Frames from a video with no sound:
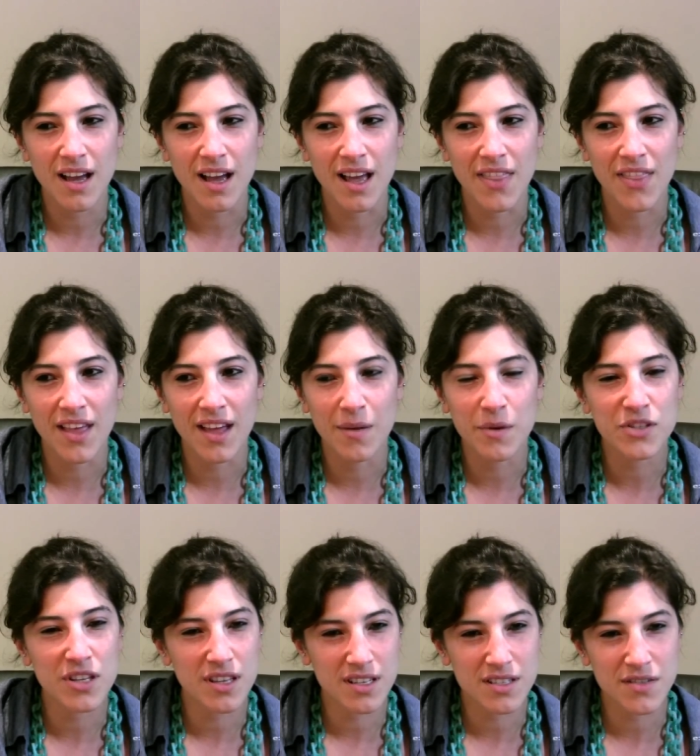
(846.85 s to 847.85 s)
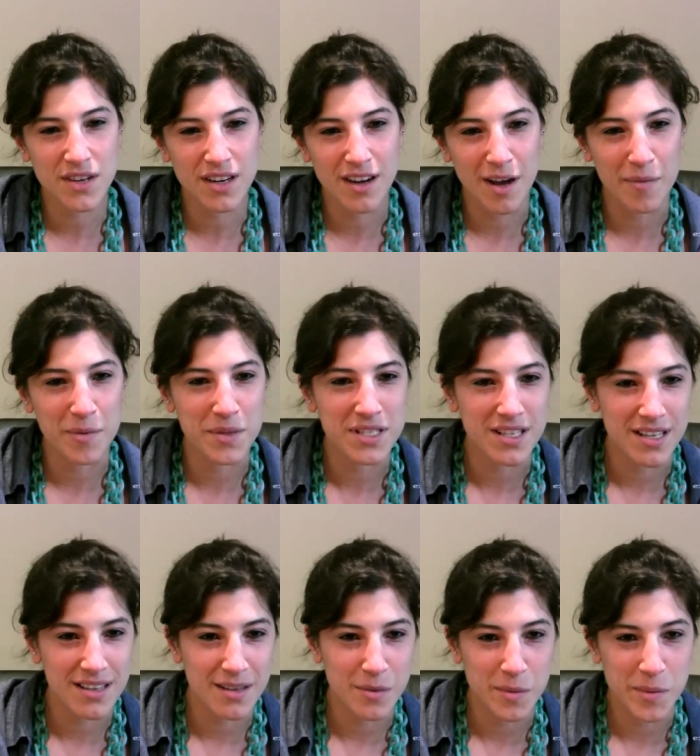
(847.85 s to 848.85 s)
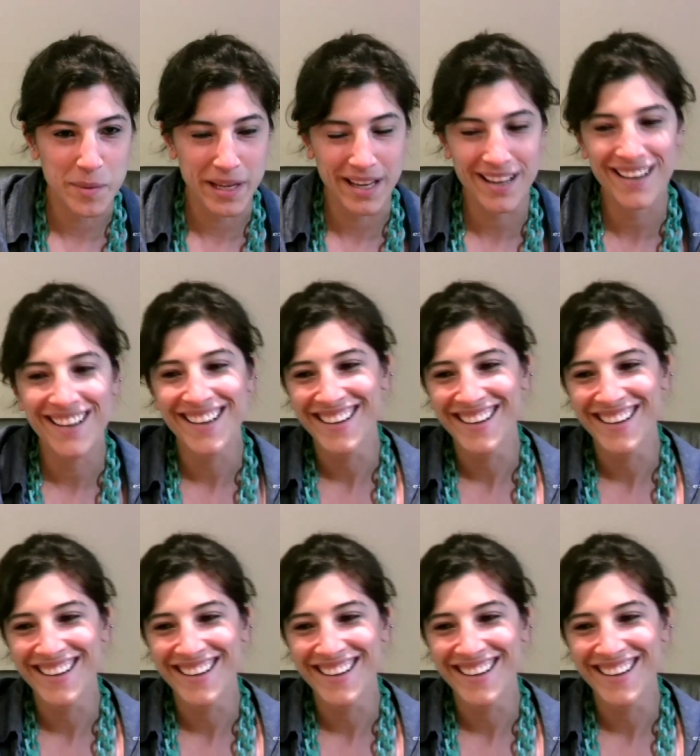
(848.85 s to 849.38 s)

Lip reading: and that, which I think is a very common mistake that women make.